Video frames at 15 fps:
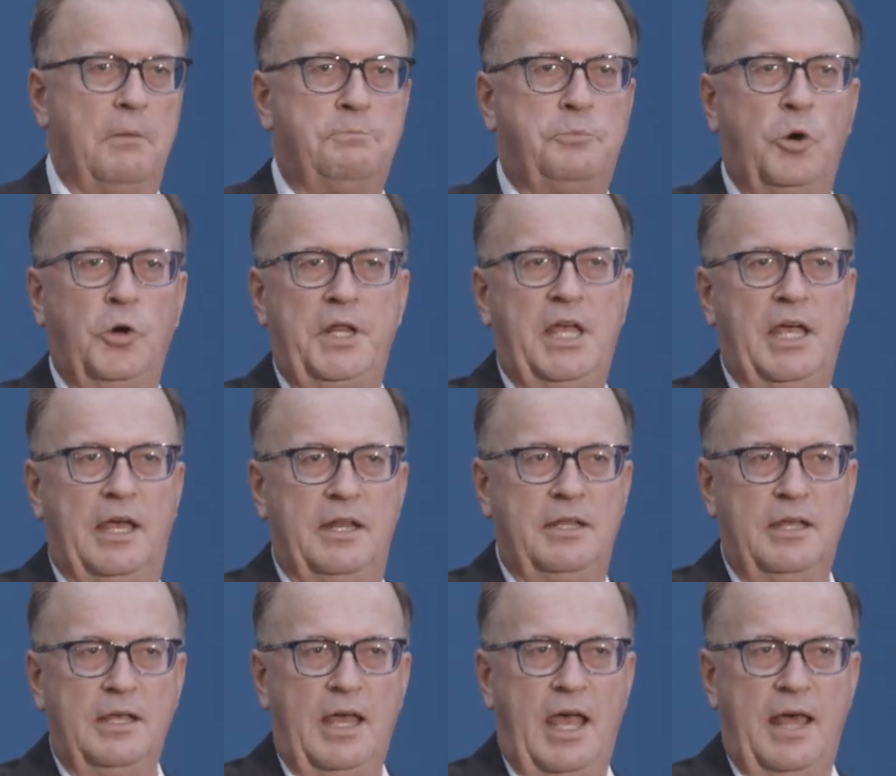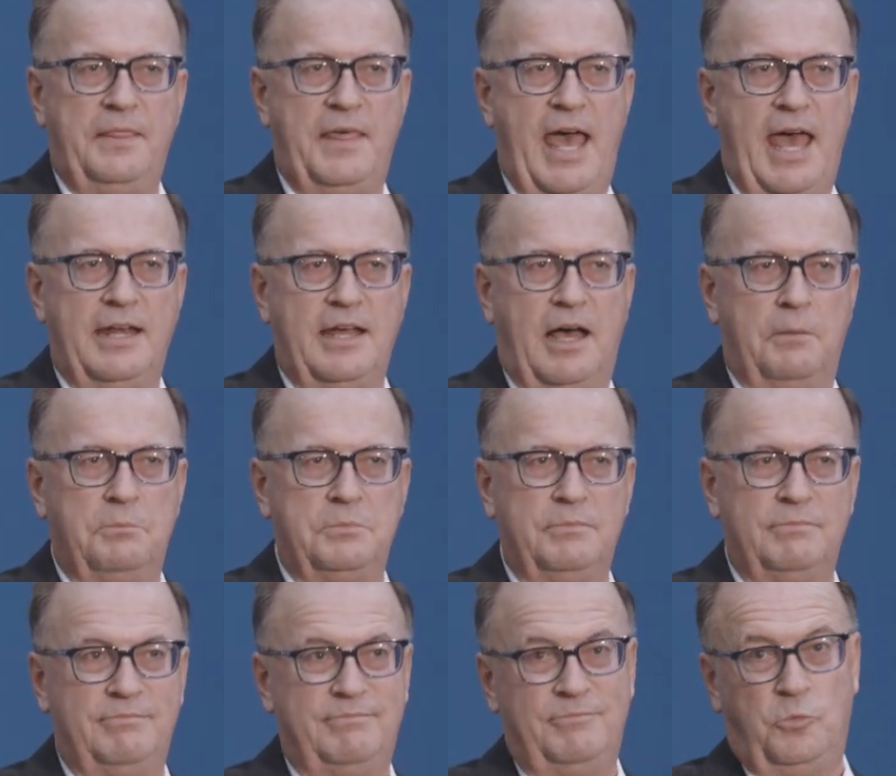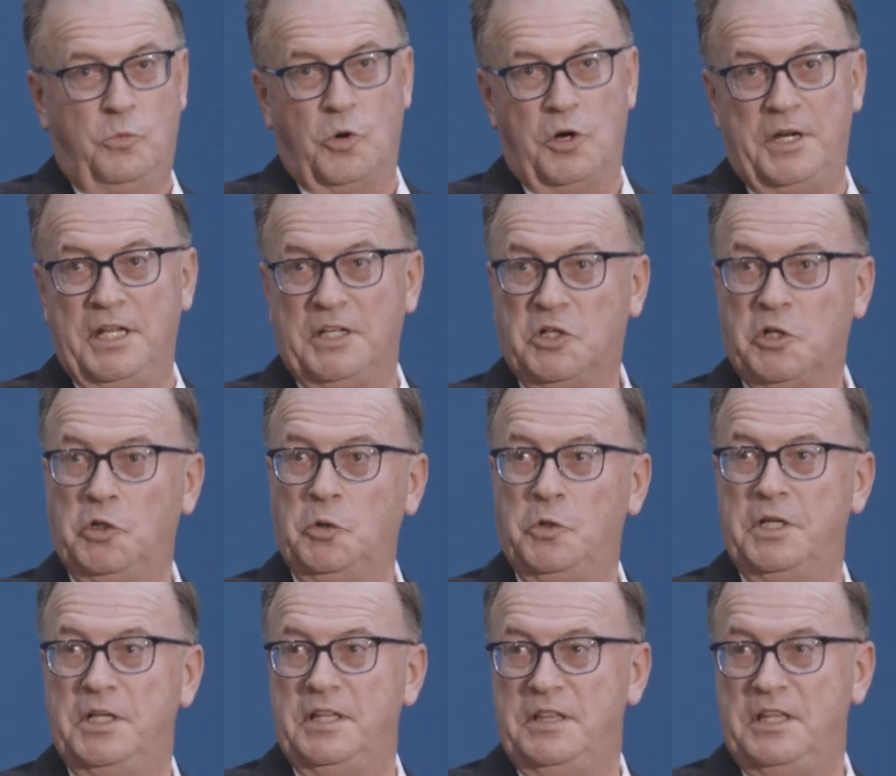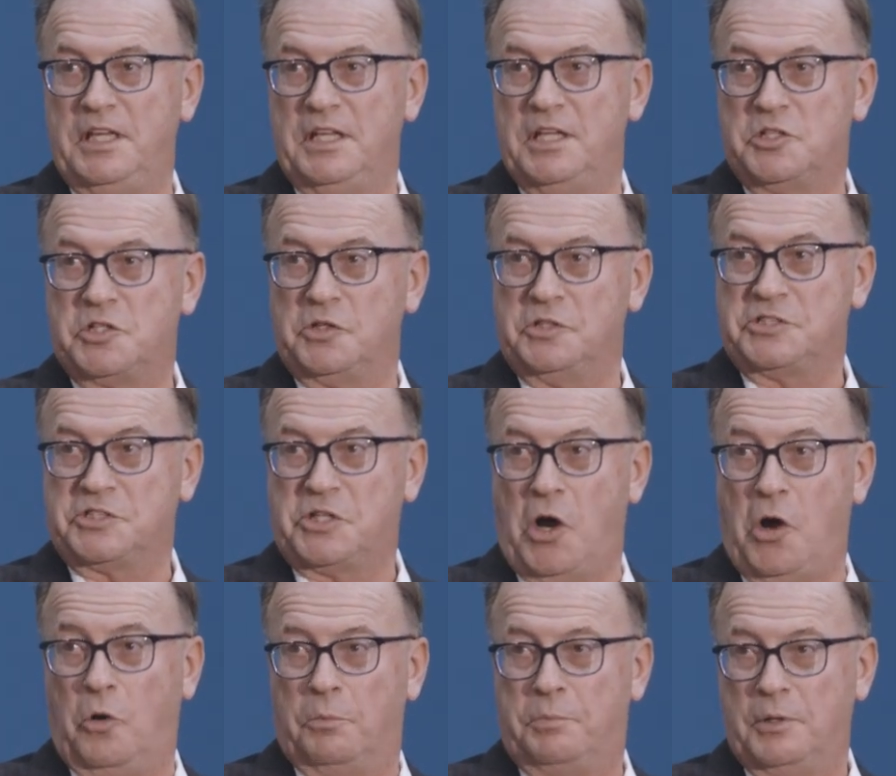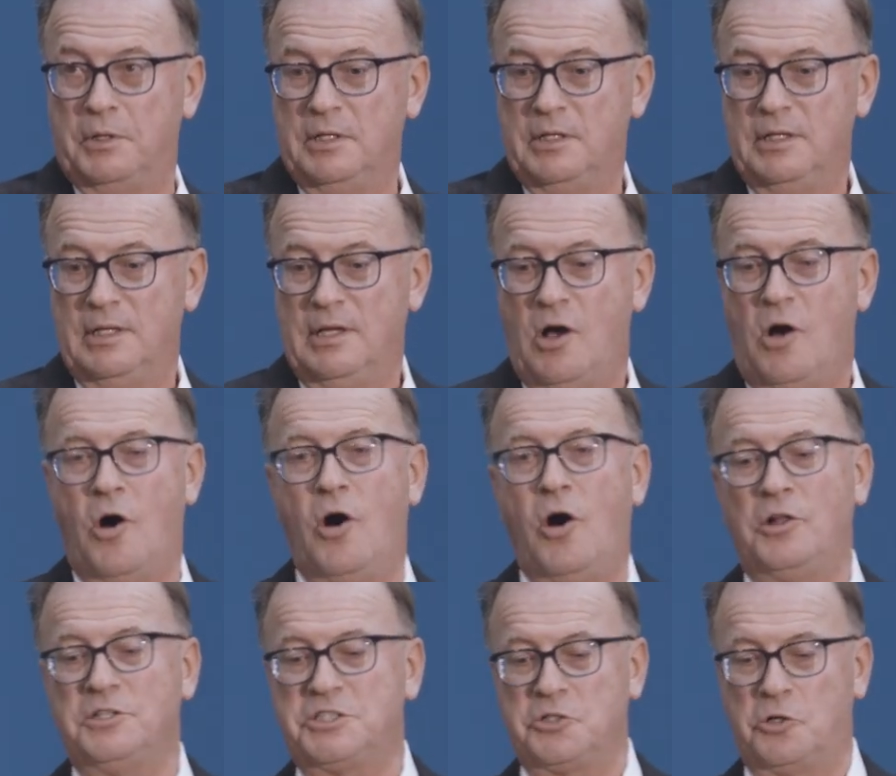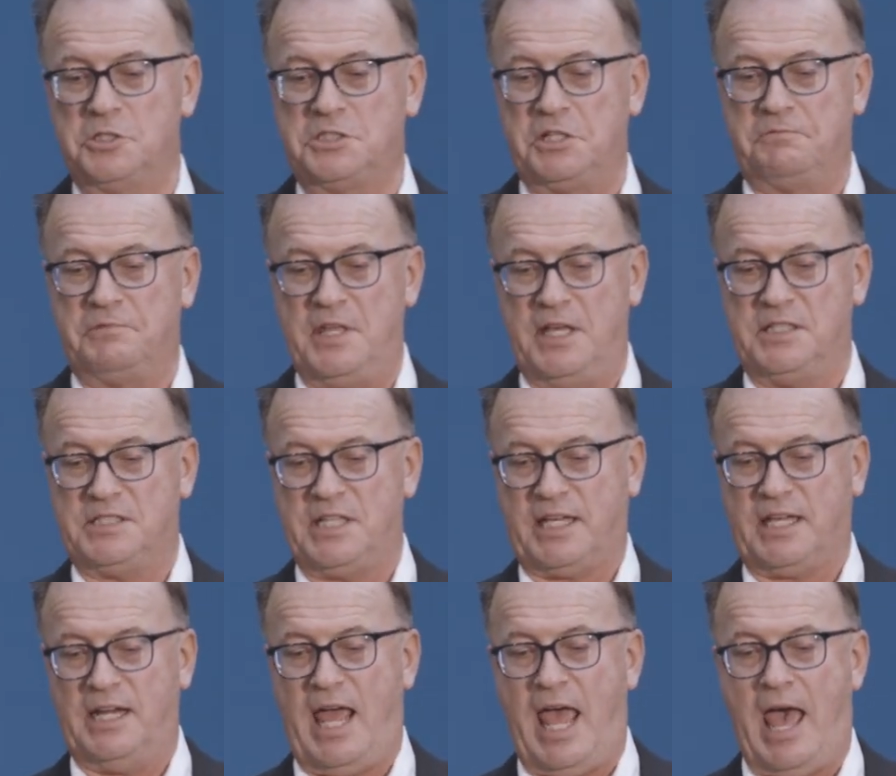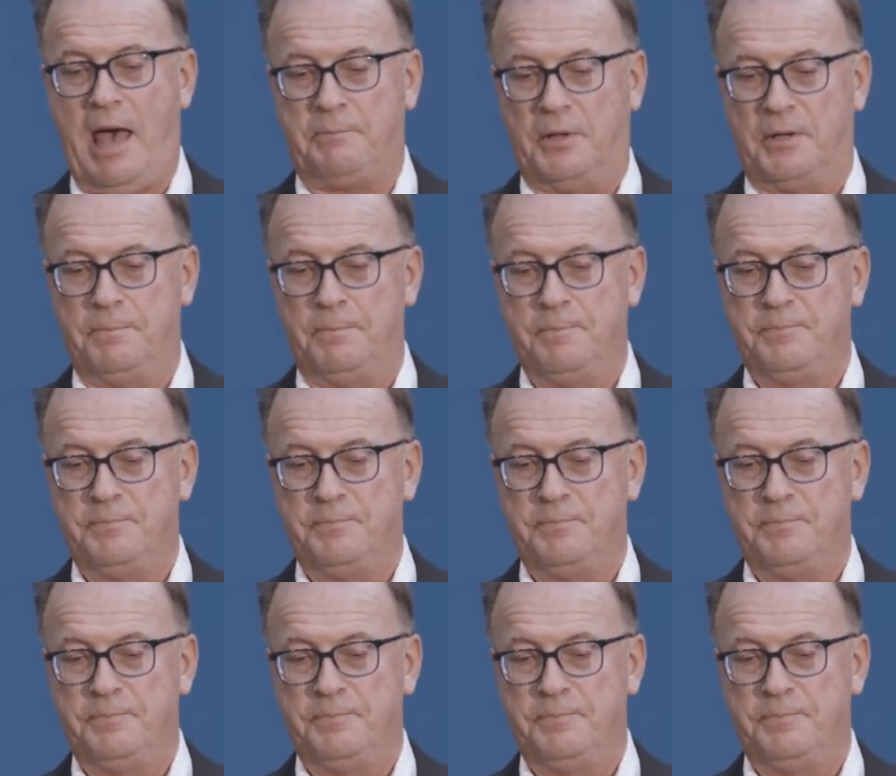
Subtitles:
put in that weren't included in the initial scope. All sorts of things that can happen.